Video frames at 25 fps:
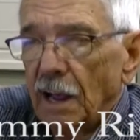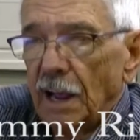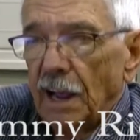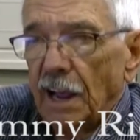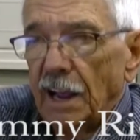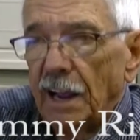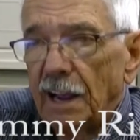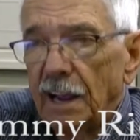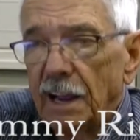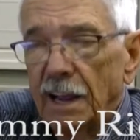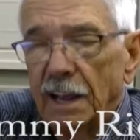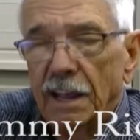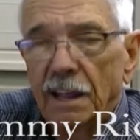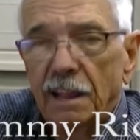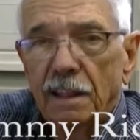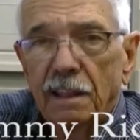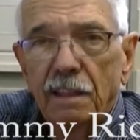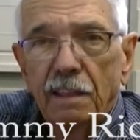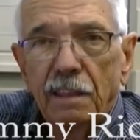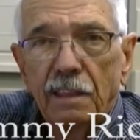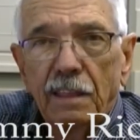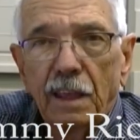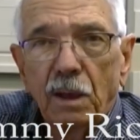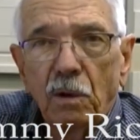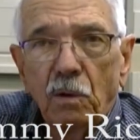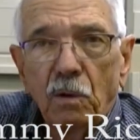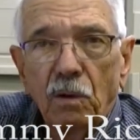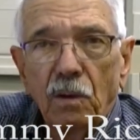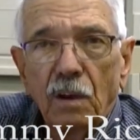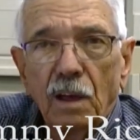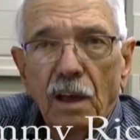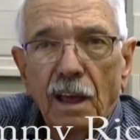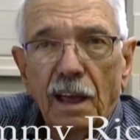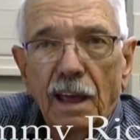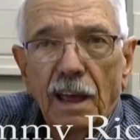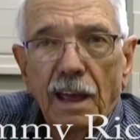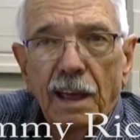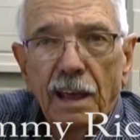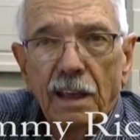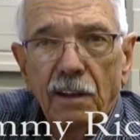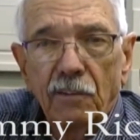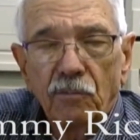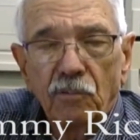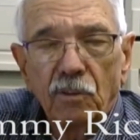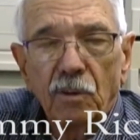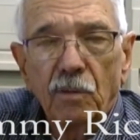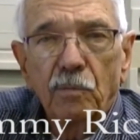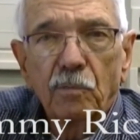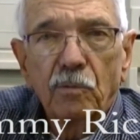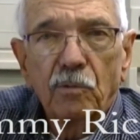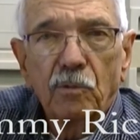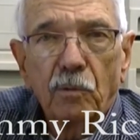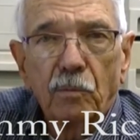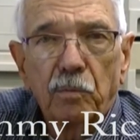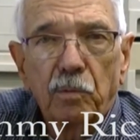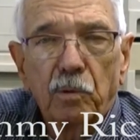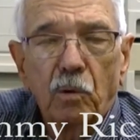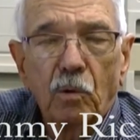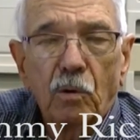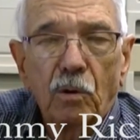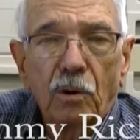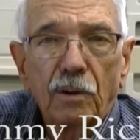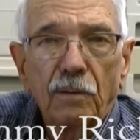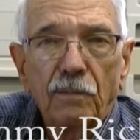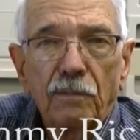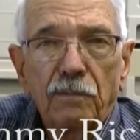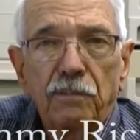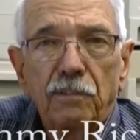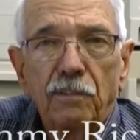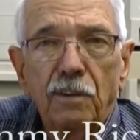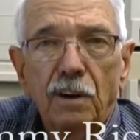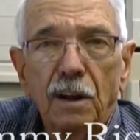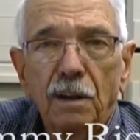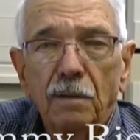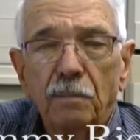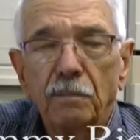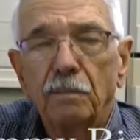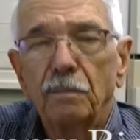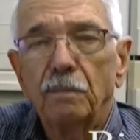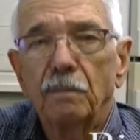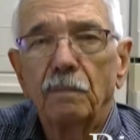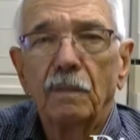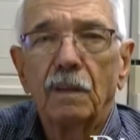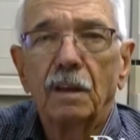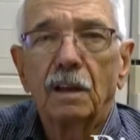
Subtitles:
And they had some support from